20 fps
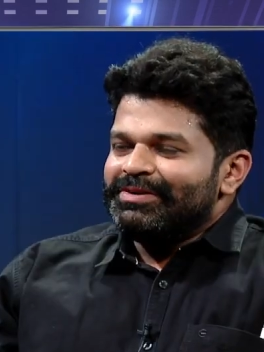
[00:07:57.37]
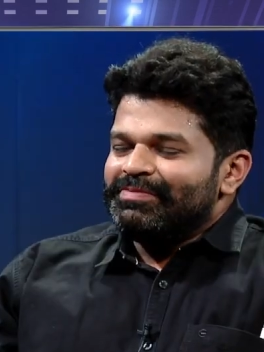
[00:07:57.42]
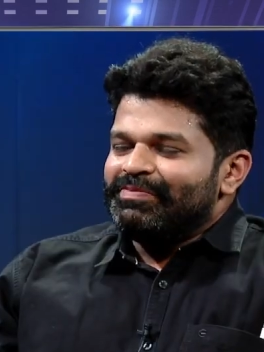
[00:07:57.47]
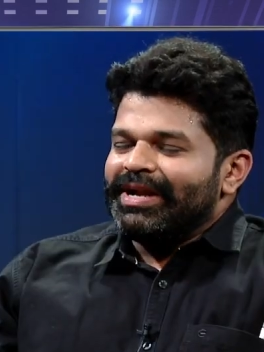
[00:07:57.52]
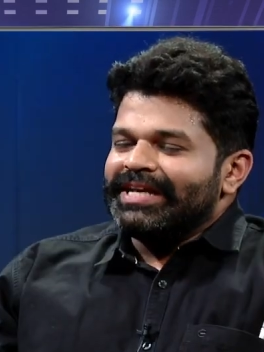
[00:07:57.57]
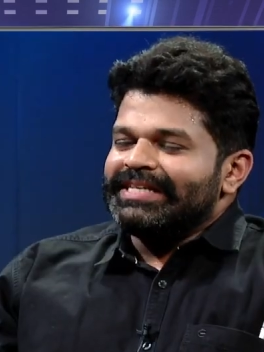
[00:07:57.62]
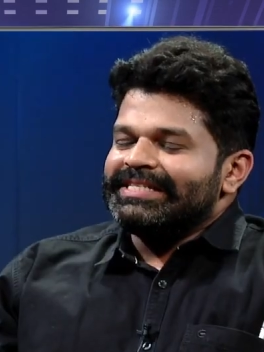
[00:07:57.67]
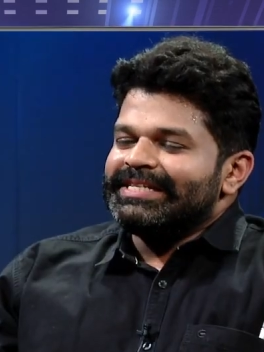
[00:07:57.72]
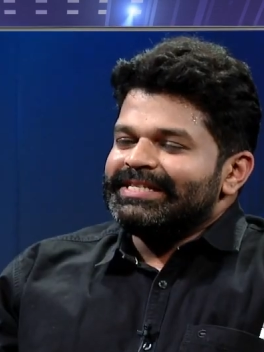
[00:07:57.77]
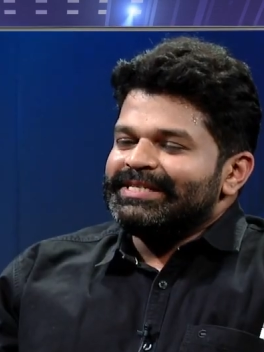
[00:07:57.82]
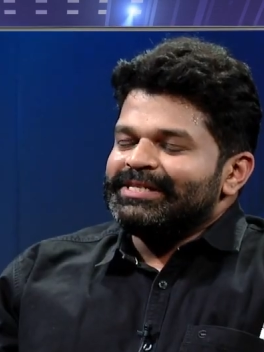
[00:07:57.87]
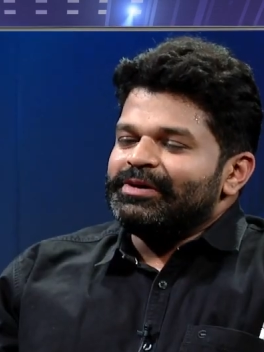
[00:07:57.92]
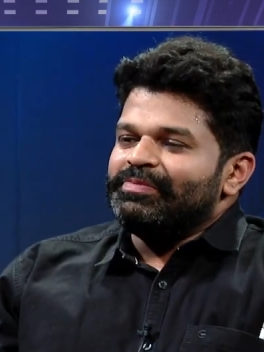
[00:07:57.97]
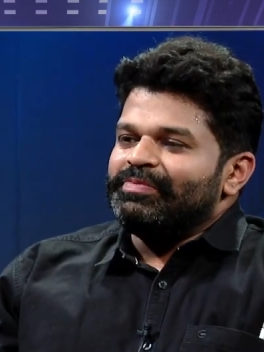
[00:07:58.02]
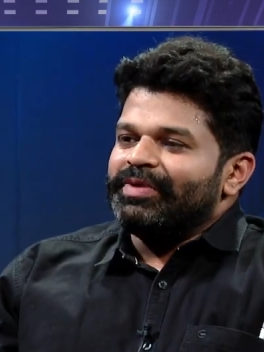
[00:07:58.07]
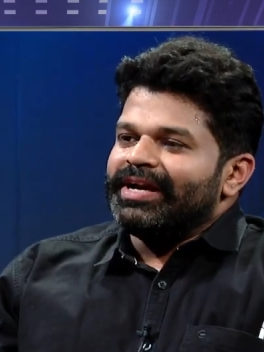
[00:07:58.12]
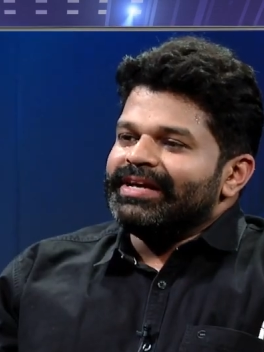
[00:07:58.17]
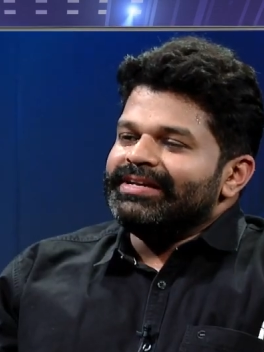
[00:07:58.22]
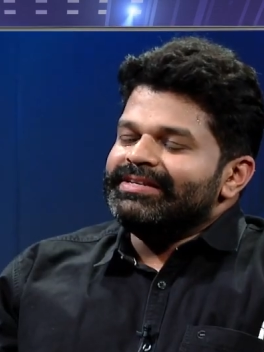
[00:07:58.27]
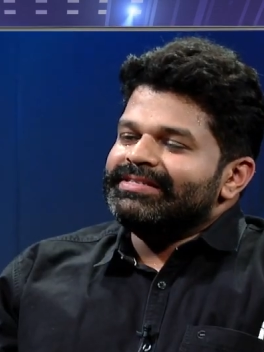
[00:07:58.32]
pleasant
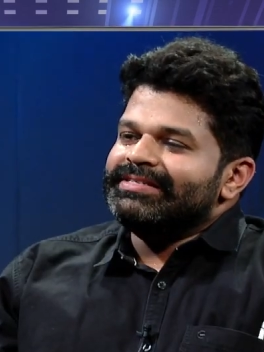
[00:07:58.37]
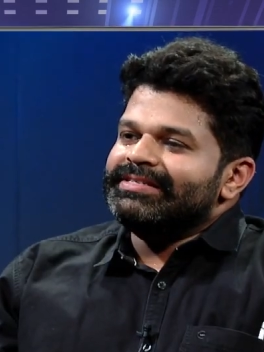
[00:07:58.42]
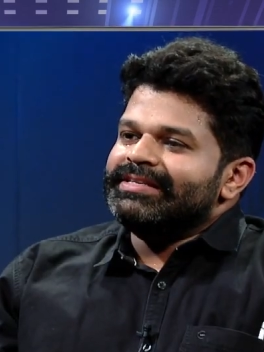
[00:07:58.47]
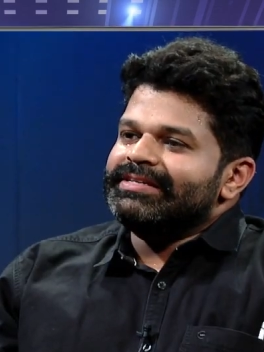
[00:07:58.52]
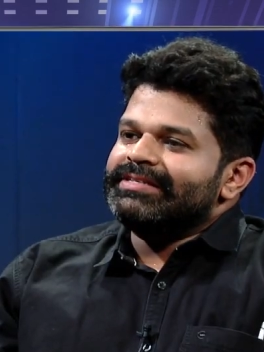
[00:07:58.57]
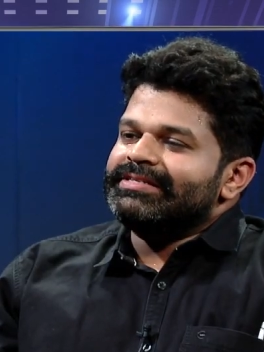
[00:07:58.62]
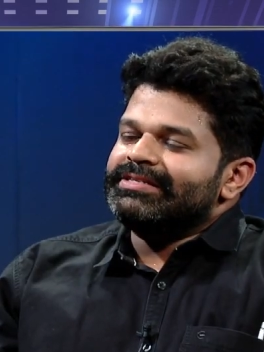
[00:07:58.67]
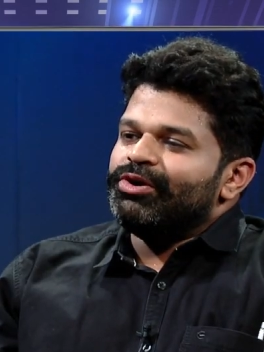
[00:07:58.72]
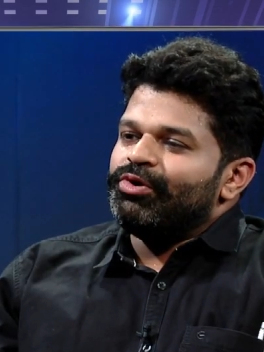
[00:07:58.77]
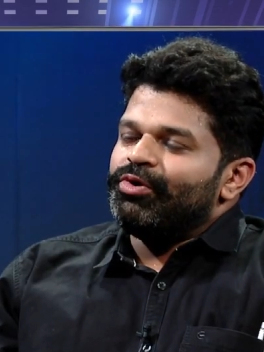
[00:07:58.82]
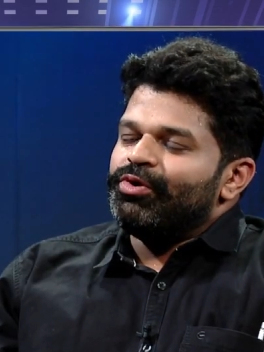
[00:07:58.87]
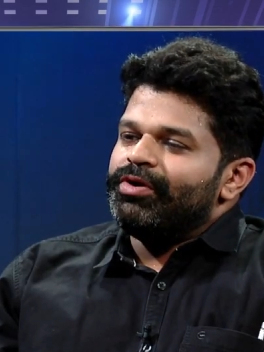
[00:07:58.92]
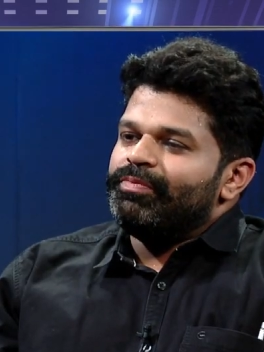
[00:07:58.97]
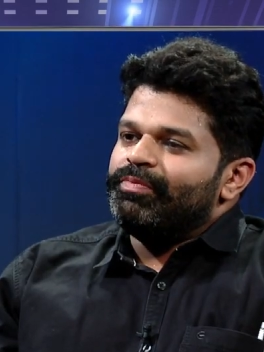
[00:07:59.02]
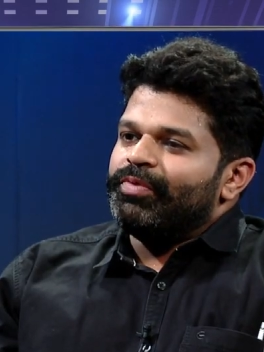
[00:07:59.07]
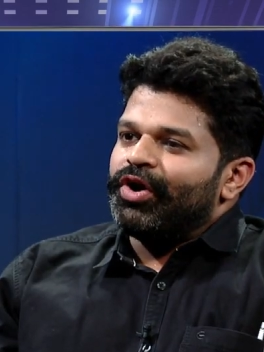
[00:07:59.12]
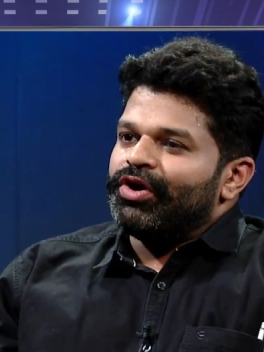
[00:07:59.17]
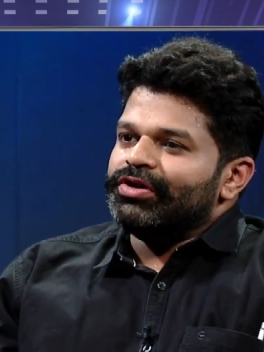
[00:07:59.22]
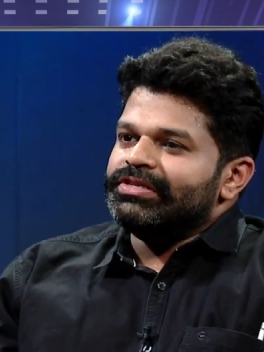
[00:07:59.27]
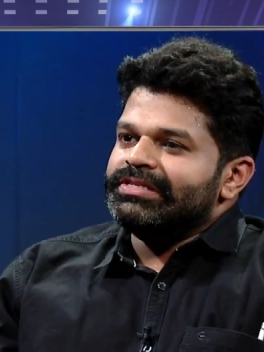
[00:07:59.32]
surprise. This whole
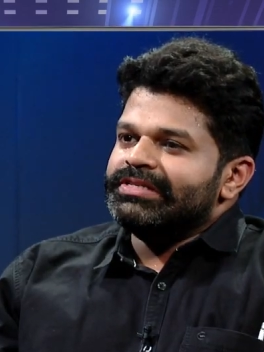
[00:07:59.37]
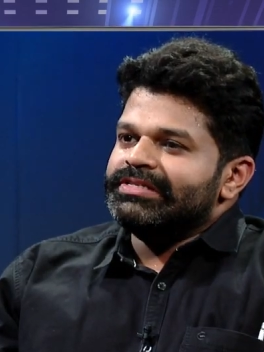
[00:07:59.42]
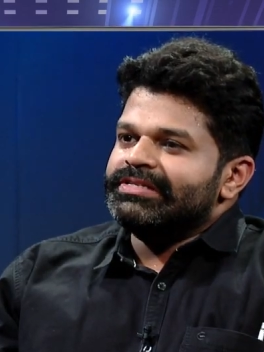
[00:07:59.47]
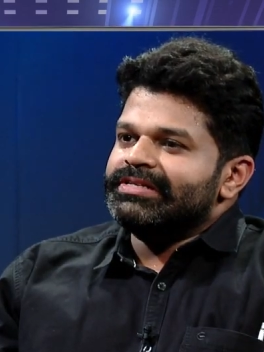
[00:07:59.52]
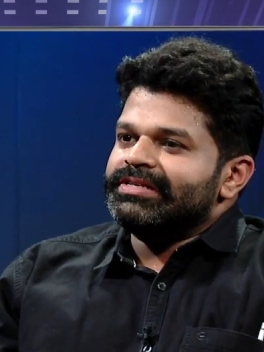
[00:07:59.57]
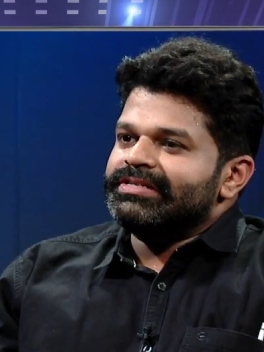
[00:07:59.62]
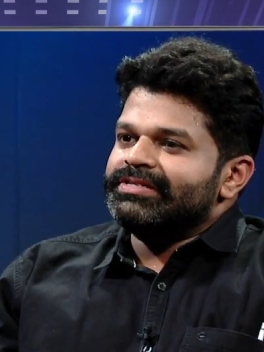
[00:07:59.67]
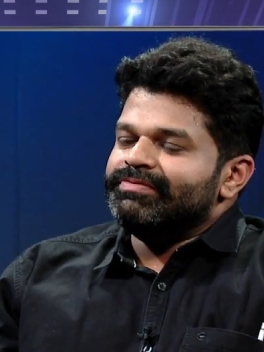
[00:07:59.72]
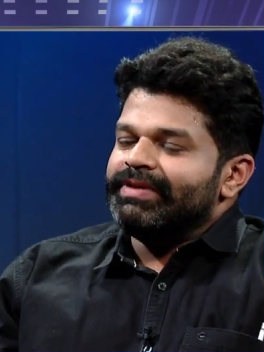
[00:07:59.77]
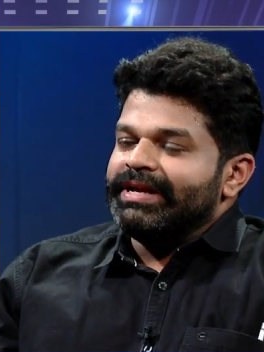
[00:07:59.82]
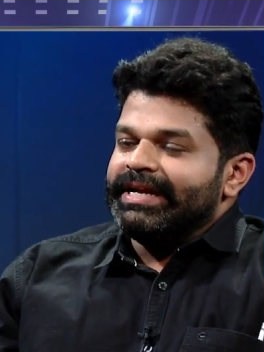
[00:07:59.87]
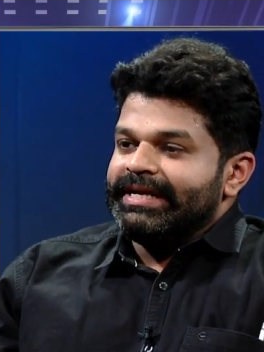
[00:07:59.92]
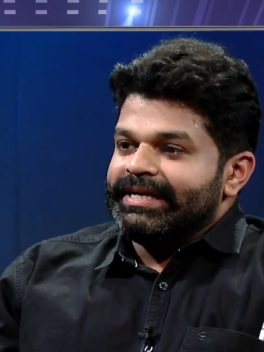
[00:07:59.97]
process is very